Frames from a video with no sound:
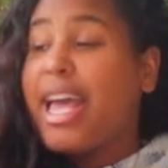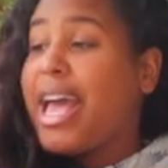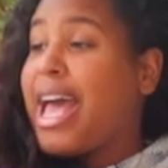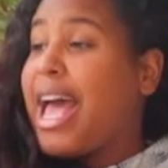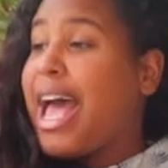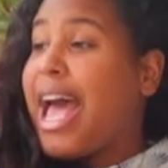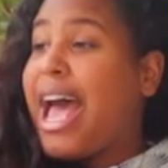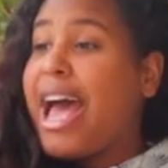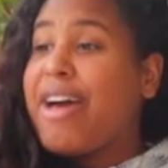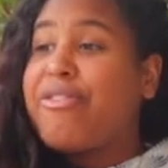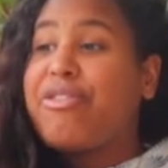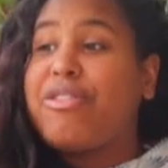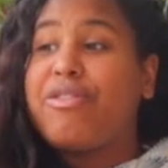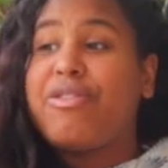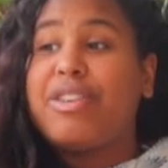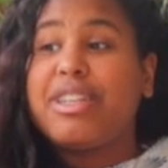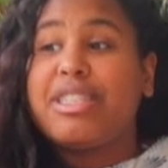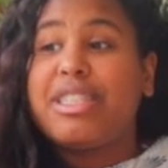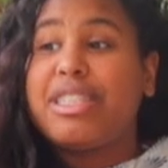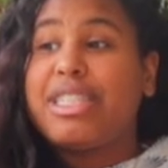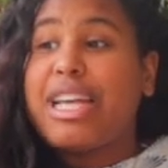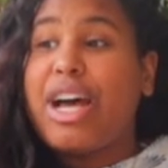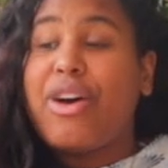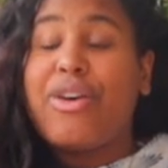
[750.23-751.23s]
Half of
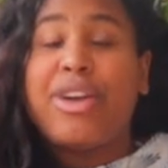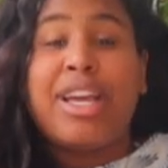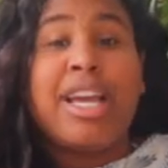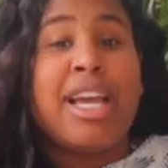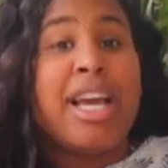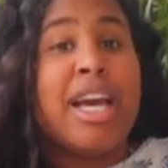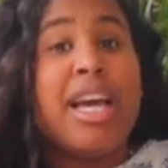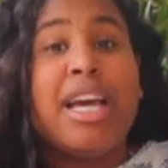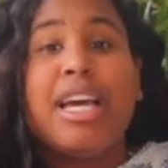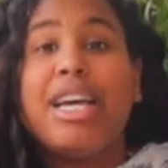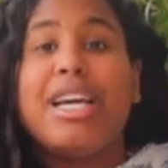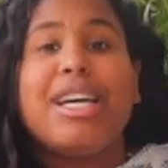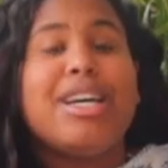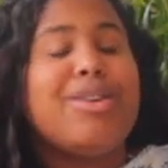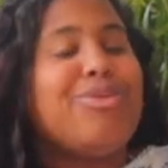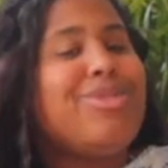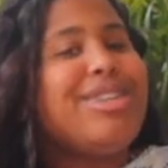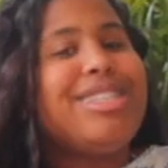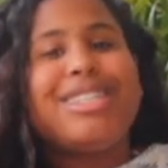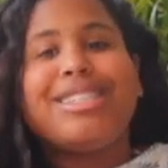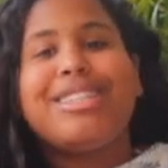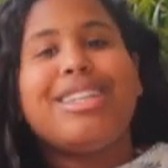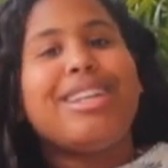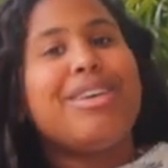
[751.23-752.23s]
us is out here,
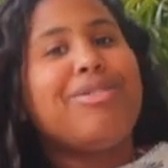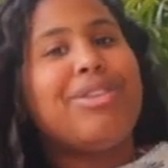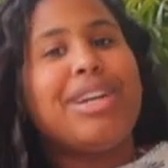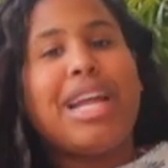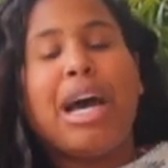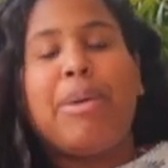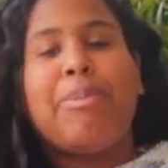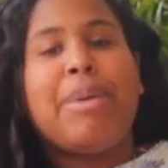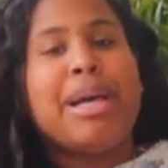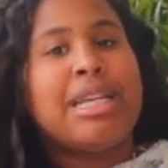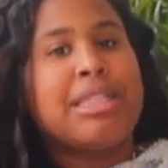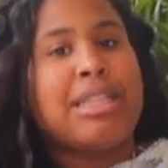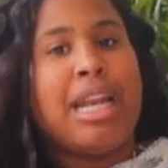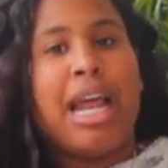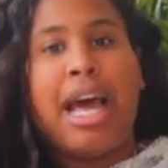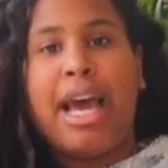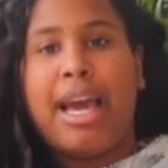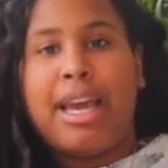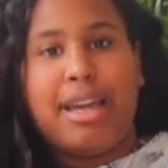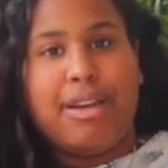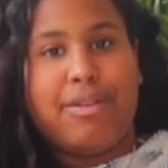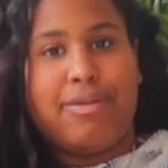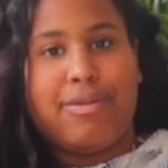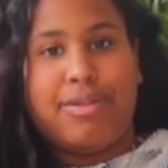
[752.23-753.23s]
we just living our best
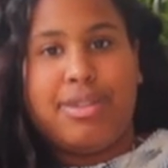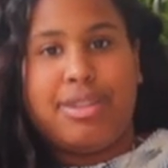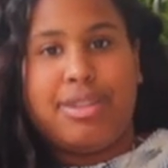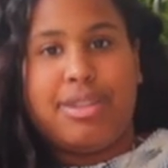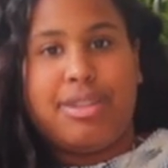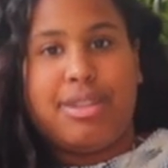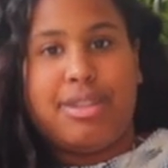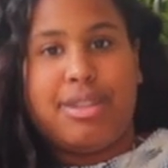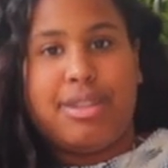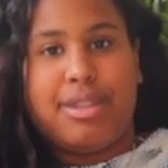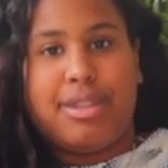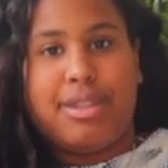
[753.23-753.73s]
lives.